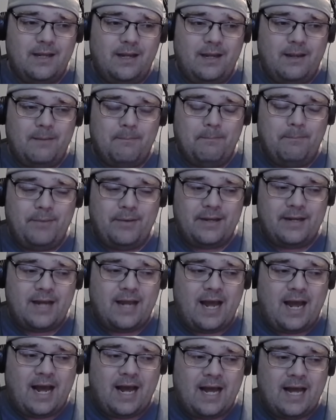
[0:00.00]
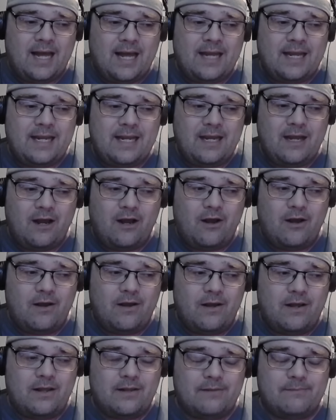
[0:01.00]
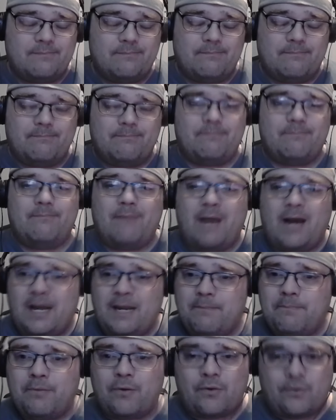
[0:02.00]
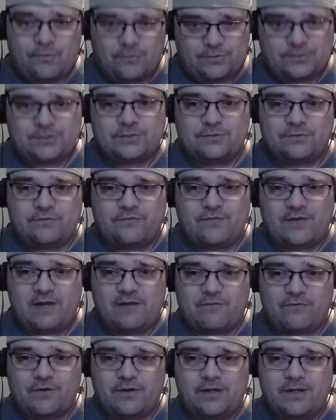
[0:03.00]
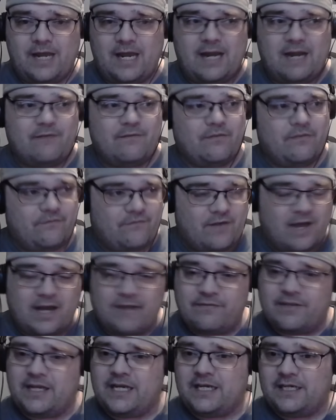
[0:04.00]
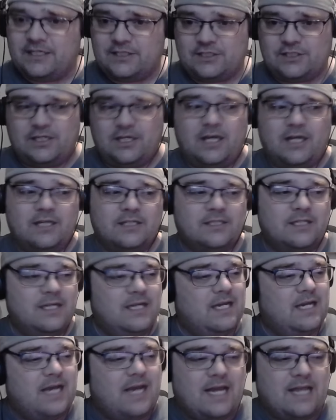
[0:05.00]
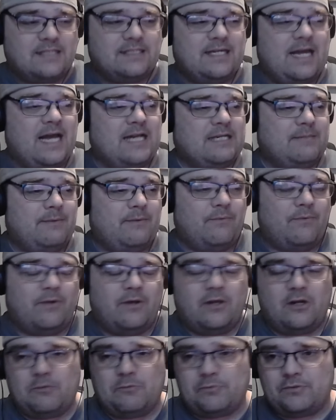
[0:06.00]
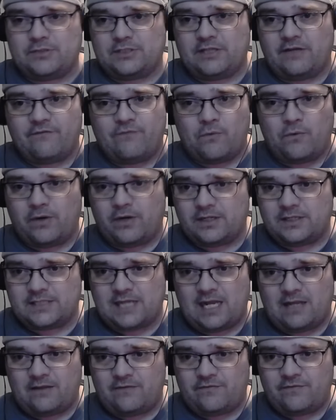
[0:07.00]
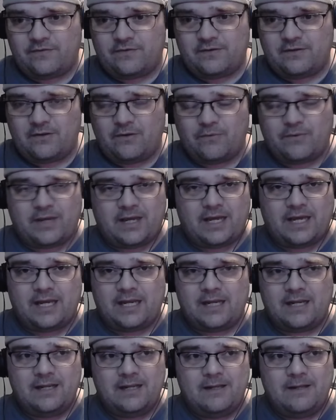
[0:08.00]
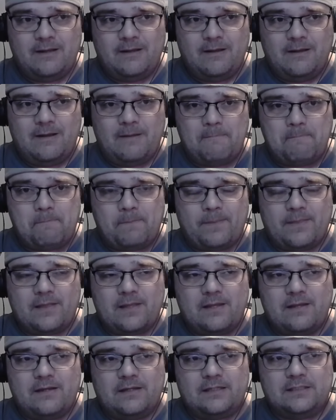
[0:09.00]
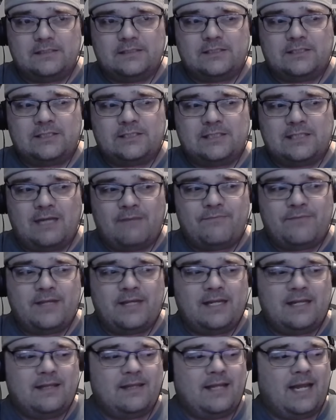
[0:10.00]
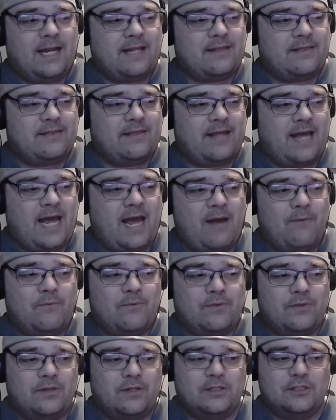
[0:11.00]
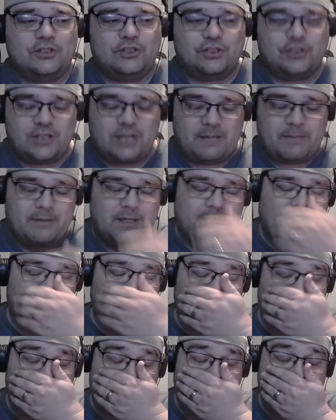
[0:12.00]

But my personal favorite out of the five that he discussed has got to be 100% Fornix Elf. Okay? Something like that would legitimately